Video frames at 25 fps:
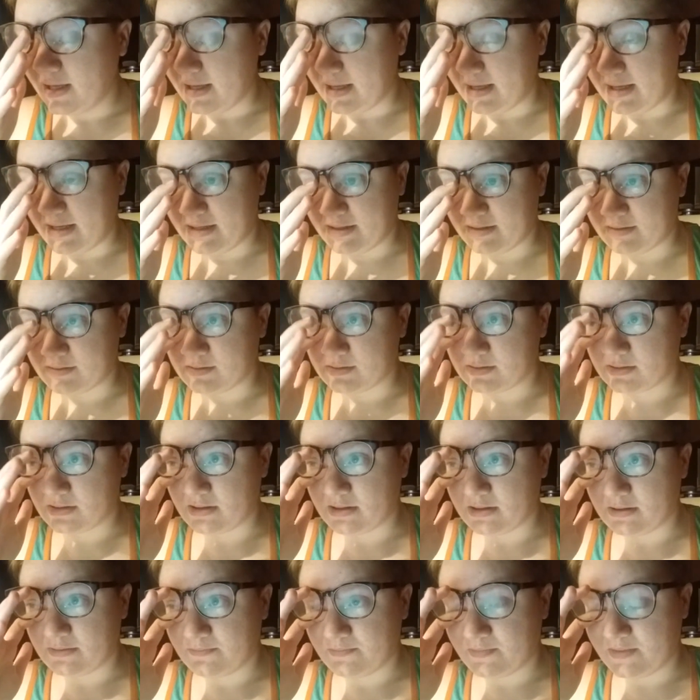and
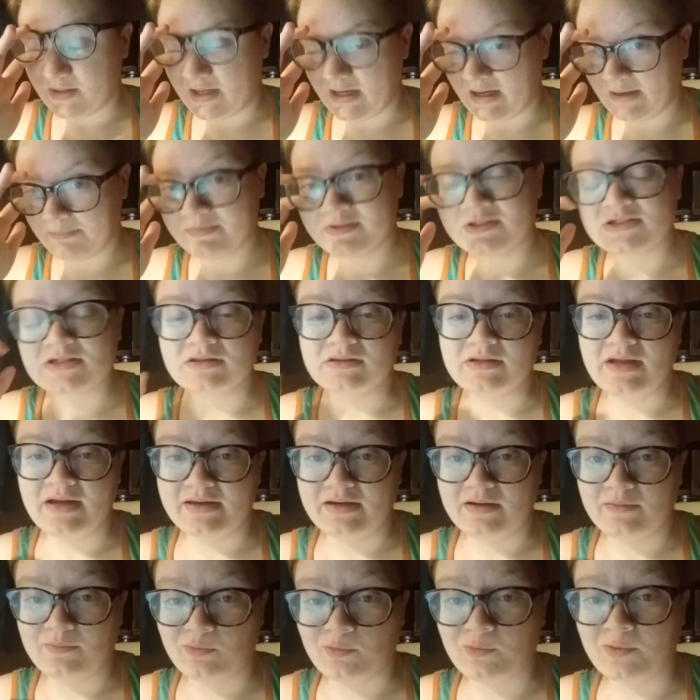they happen to line
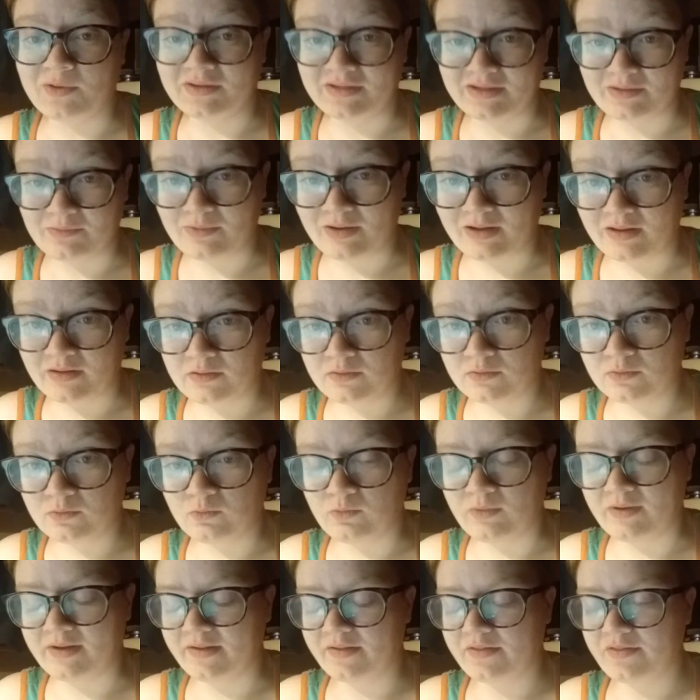up really well
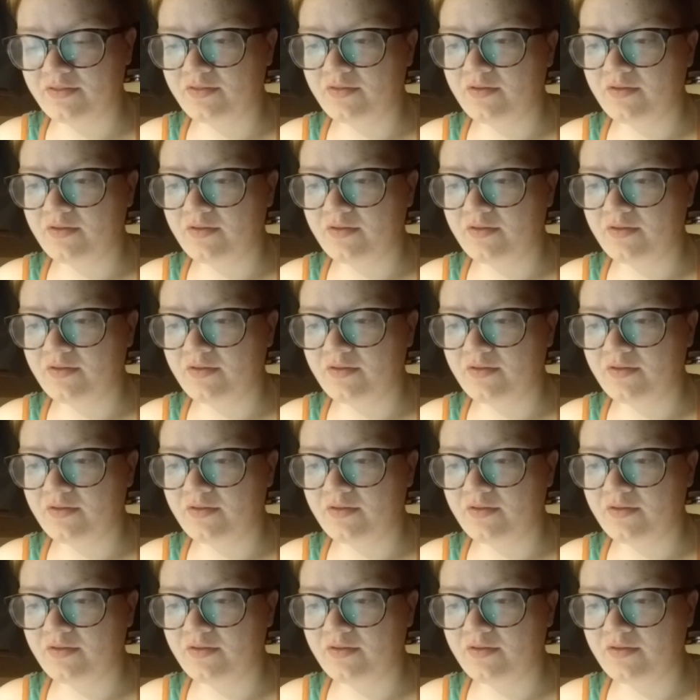with